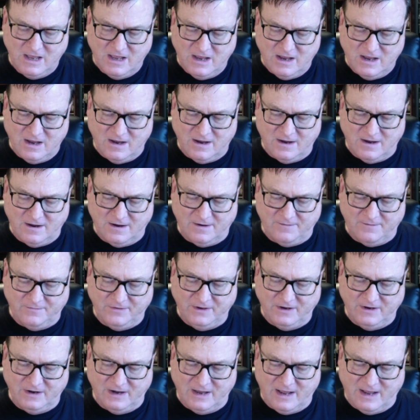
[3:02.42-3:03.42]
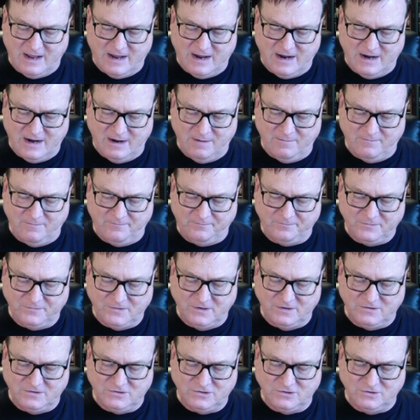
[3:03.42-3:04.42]
the lime
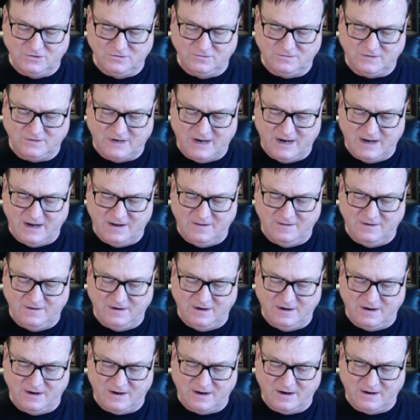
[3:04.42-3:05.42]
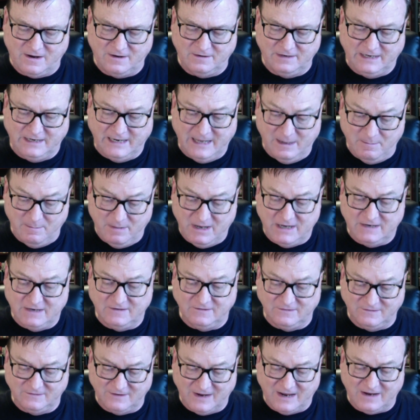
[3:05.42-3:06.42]
juice, and the lemon
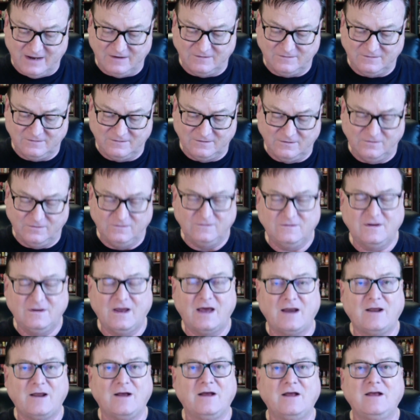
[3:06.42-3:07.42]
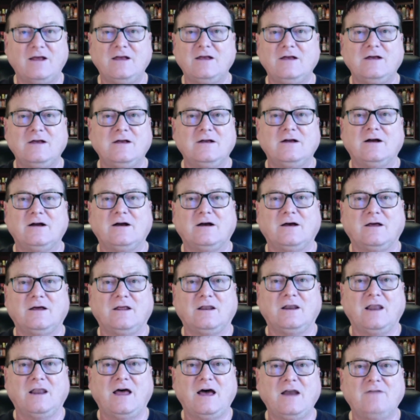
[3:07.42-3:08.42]
zest. So he's got a
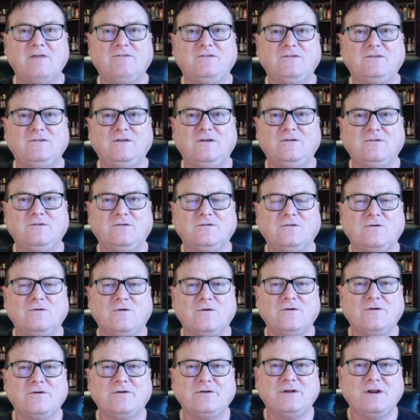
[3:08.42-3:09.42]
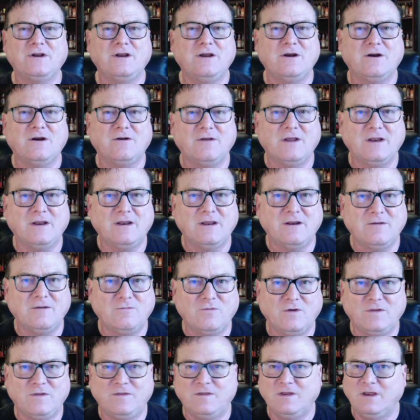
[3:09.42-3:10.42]
lot of citrus going on in here, and
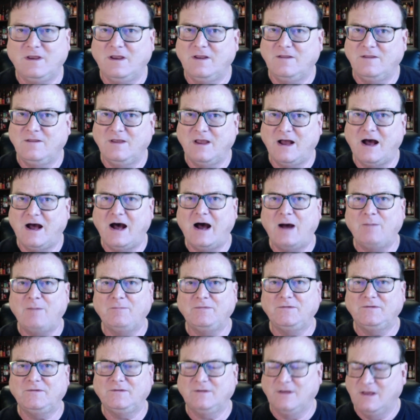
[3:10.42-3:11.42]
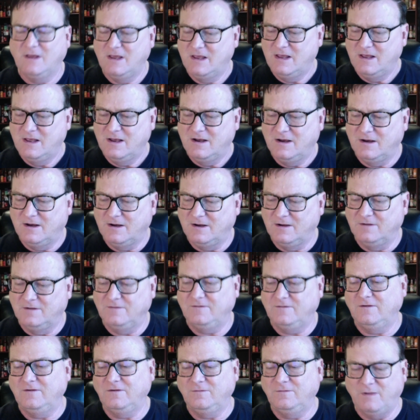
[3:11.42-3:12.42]
with the hops, it
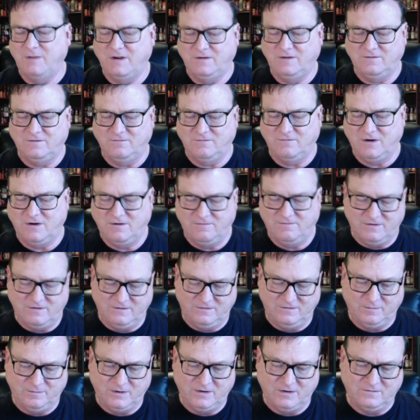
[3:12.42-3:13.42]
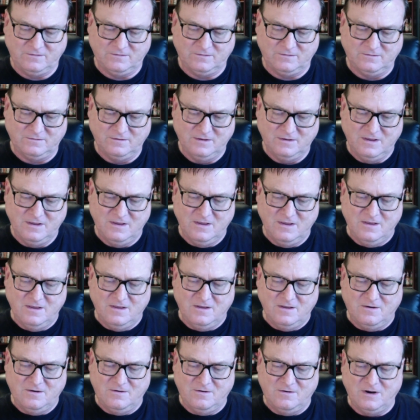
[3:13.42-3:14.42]
just makes it very, very special.
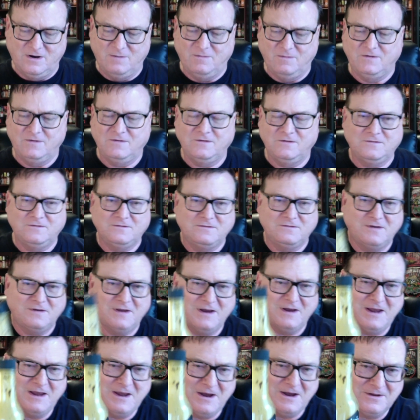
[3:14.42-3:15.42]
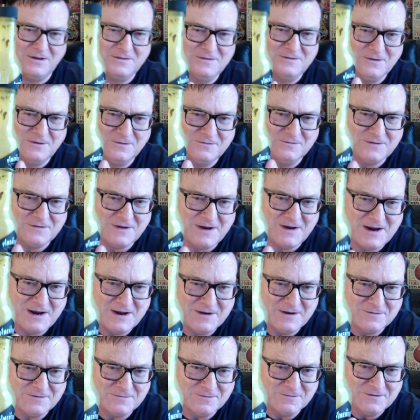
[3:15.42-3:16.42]
All right, but just check out those
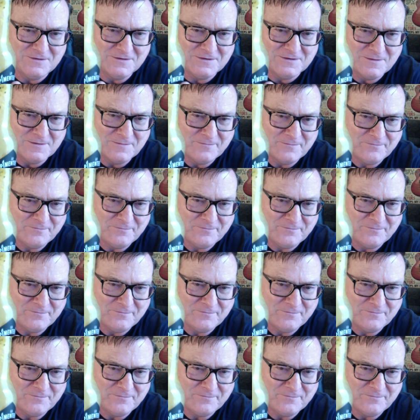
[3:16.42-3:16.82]
ants, would you?